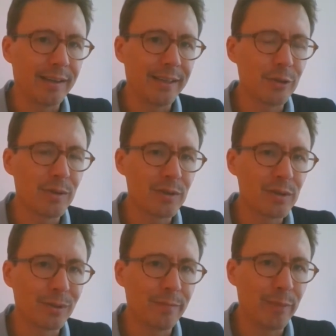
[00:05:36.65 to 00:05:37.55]
into a
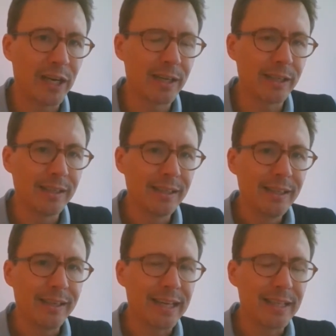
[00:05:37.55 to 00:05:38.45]
sort of bucket
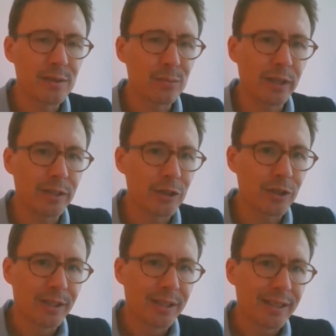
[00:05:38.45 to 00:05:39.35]
against which
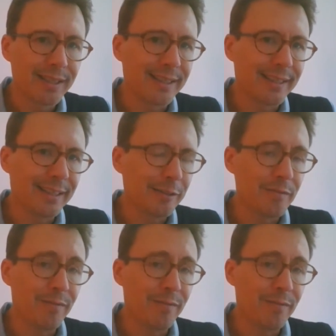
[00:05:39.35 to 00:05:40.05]
uh,